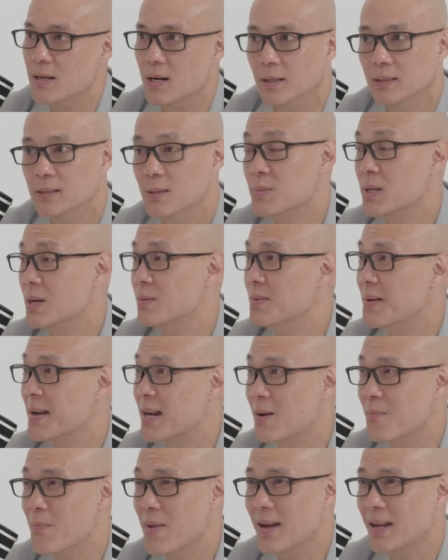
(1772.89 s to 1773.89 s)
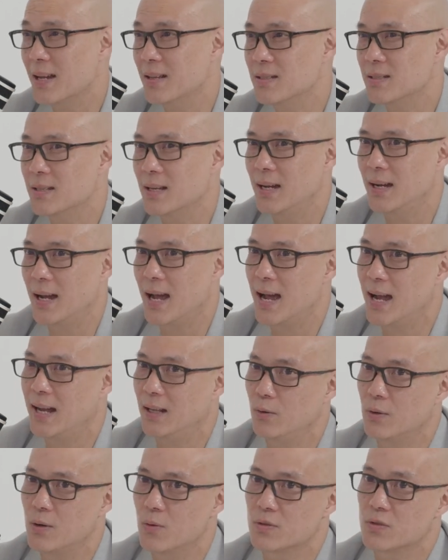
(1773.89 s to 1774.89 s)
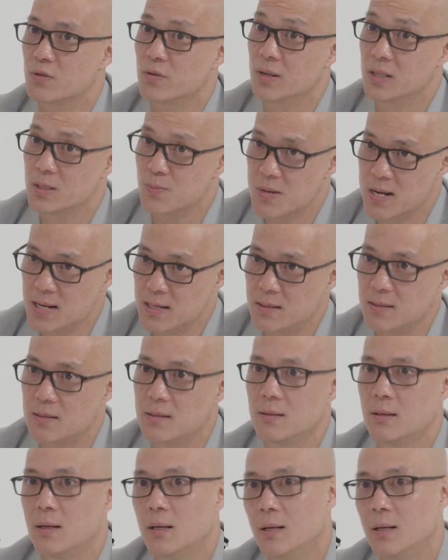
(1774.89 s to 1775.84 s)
Sometimes I might come back and say, hey, look, it was Christmas.